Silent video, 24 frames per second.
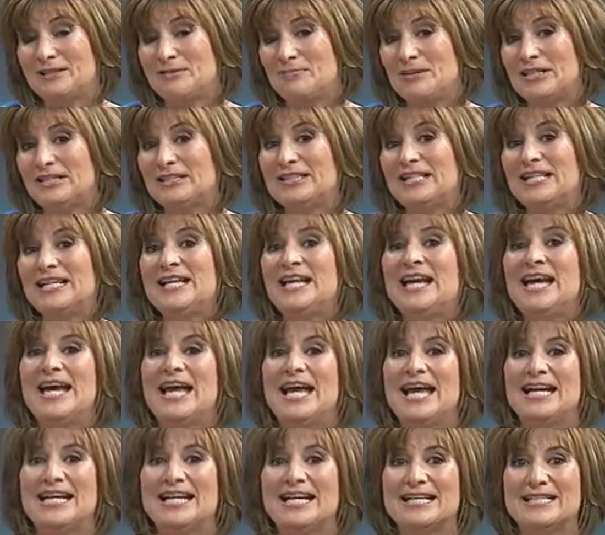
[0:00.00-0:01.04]
ability
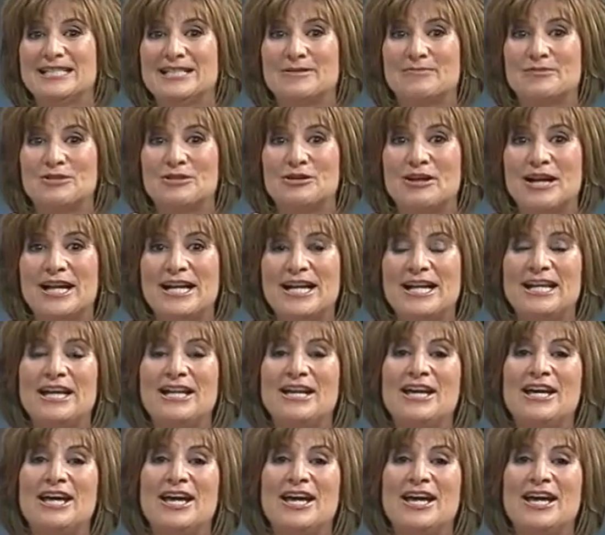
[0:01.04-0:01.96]
and get some training,